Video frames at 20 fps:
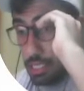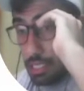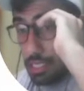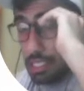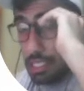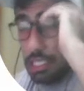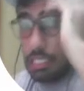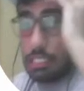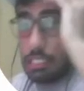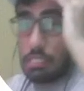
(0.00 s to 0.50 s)
is
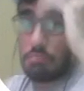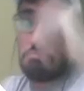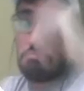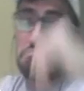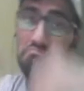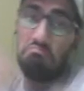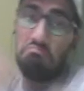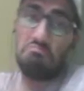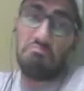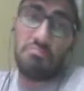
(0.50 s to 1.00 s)

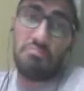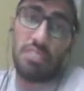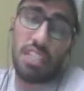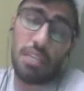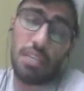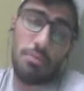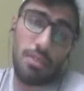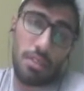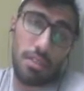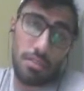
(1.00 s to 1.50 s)
learning
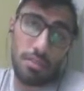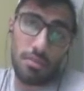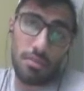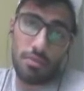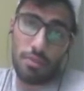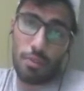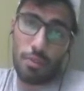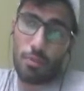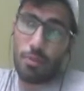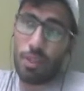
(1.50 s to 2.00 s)
tables
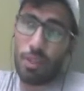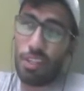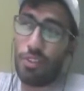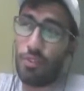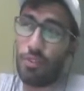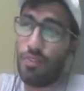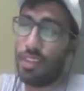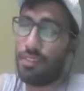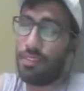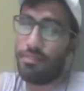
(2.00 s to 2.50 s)
from 1
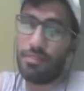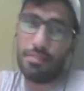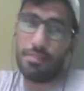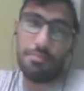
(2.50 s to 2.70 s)
to 5.